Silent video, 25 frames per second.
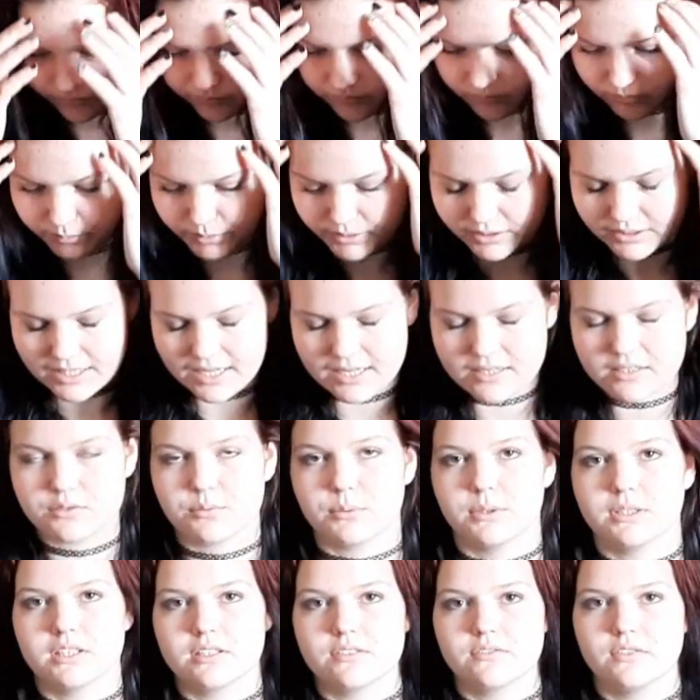But that is
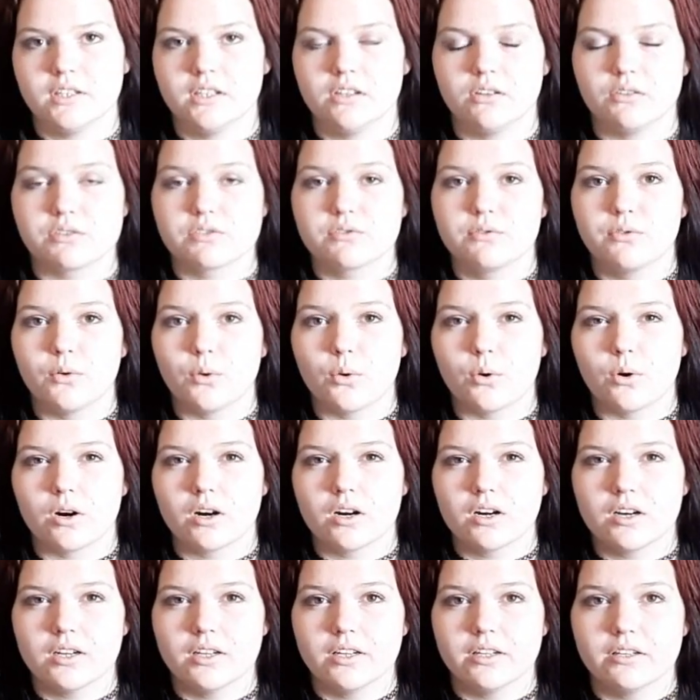what this video is
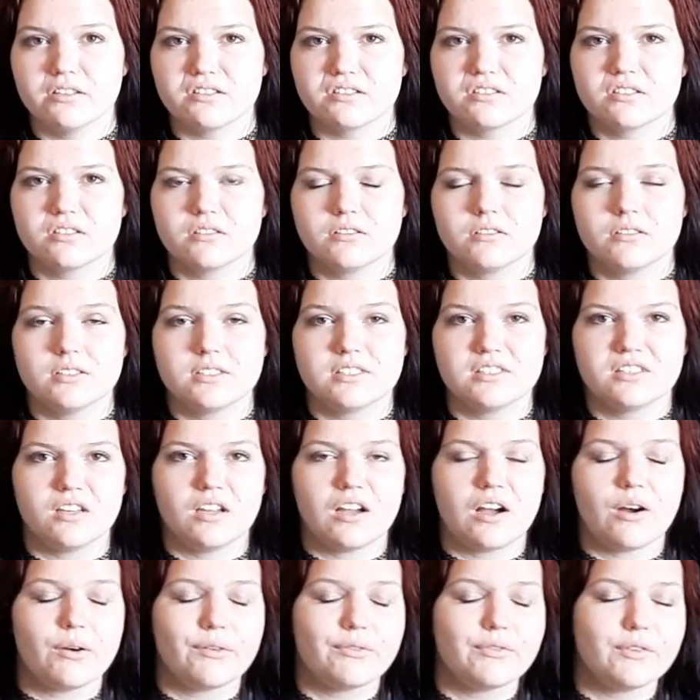for, is to see
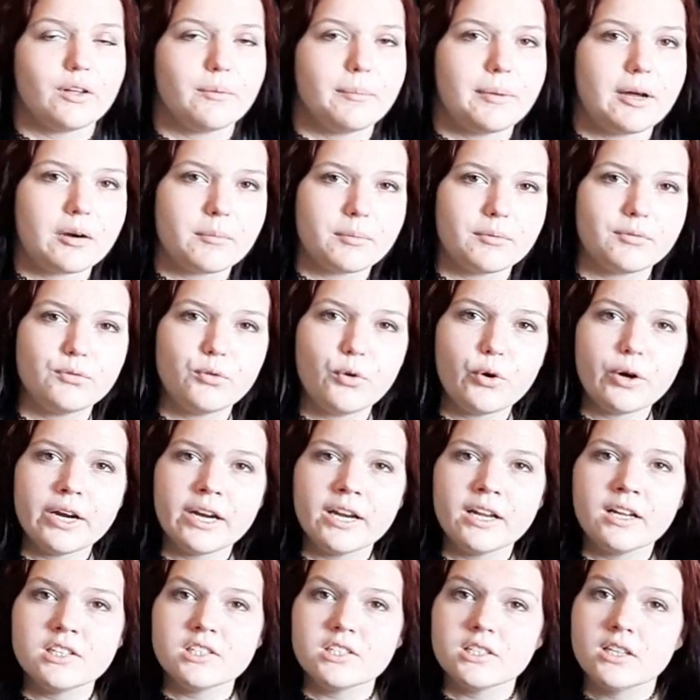how I feel about it
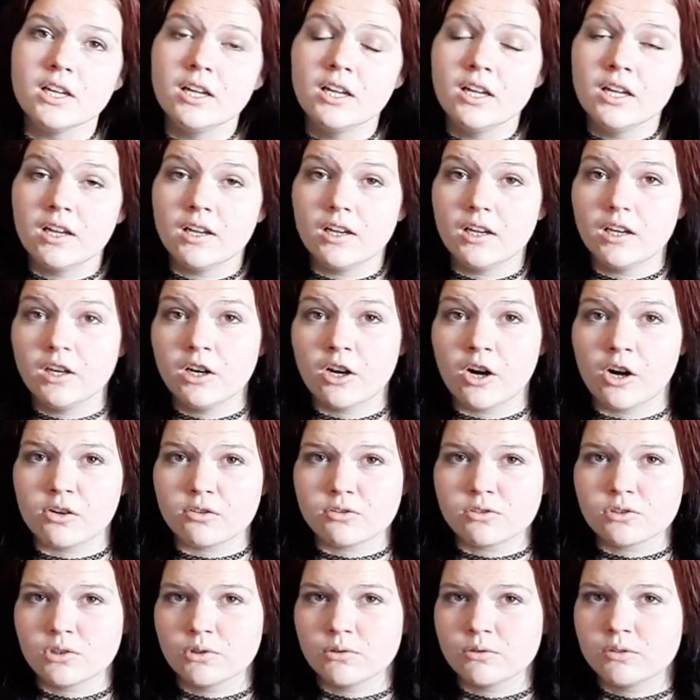beforehand, and
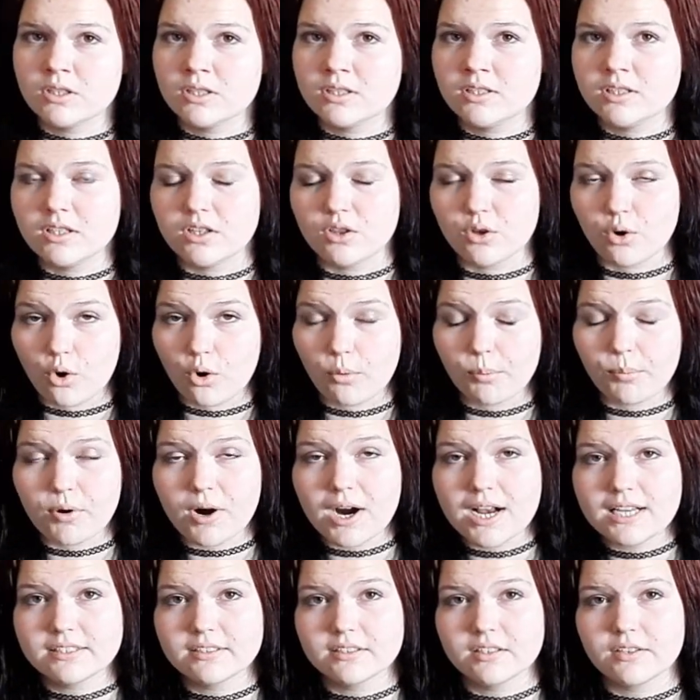also to see the whole
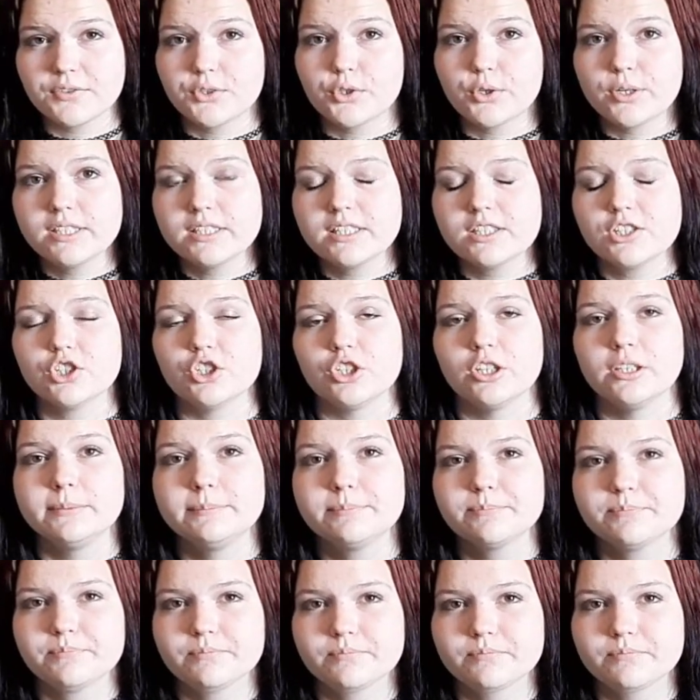process of transitioning.